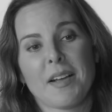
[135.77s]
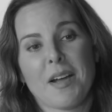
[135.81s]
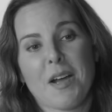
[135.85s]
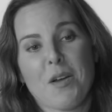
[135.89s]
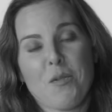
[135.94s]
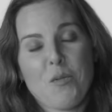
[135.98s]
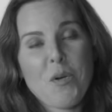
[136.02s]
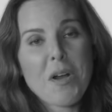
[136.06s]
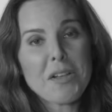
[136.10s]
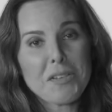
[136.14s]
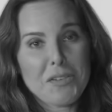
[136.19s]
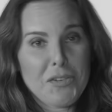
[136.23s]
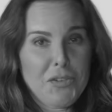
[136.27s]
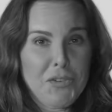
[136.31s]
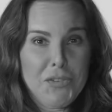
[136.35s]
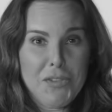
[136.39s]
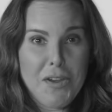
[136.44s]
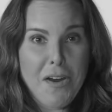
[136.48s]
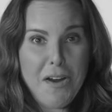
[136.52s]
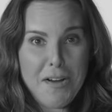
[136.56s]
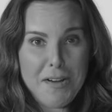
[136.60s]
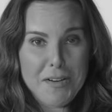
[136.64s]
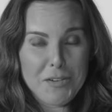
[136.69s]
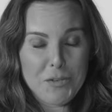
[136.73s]
I was a
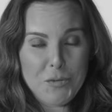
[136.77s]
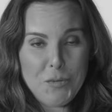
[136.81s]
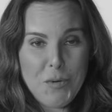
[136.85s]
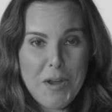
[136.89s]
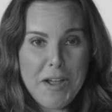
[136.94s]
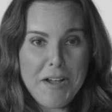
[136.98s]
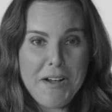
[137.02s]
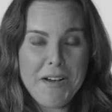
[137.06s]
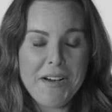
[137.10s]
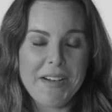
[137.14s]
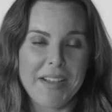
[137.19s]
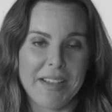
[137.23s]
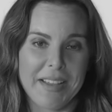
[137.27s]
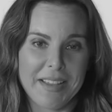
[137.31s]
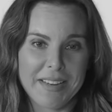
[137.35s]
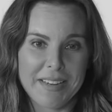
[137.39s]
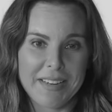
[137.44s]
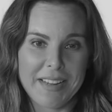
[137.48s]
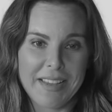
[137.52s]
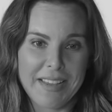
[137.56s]
star as well, and,